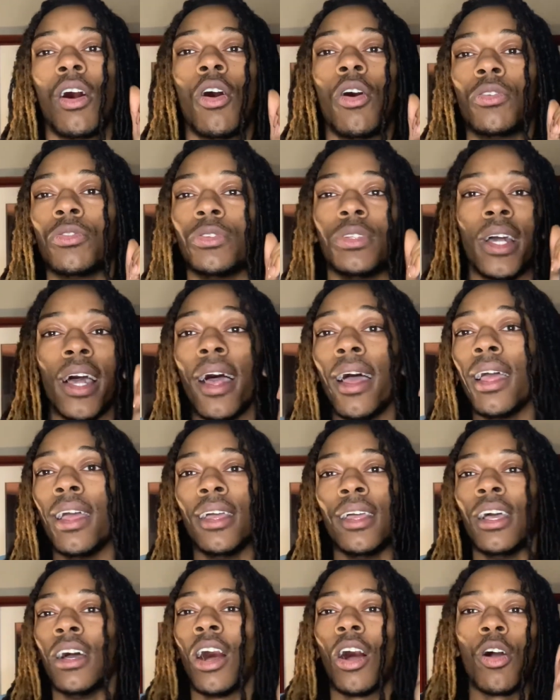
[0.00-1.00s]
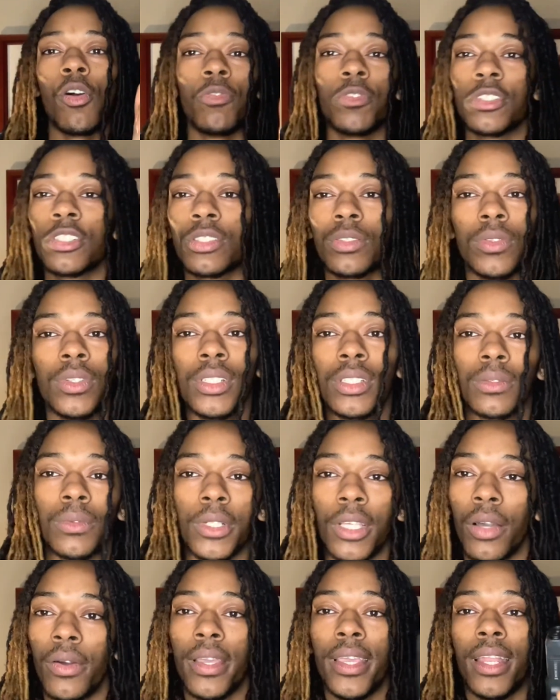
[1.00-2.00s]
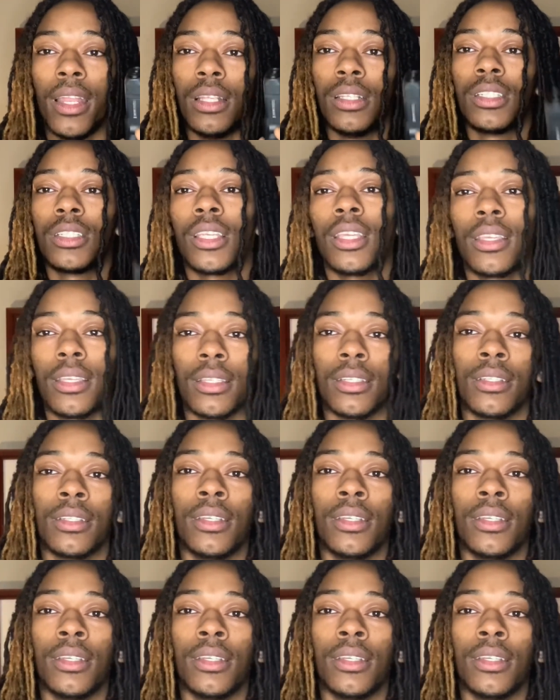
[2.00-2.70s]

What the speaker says: not over squeezing where your hand is shaking.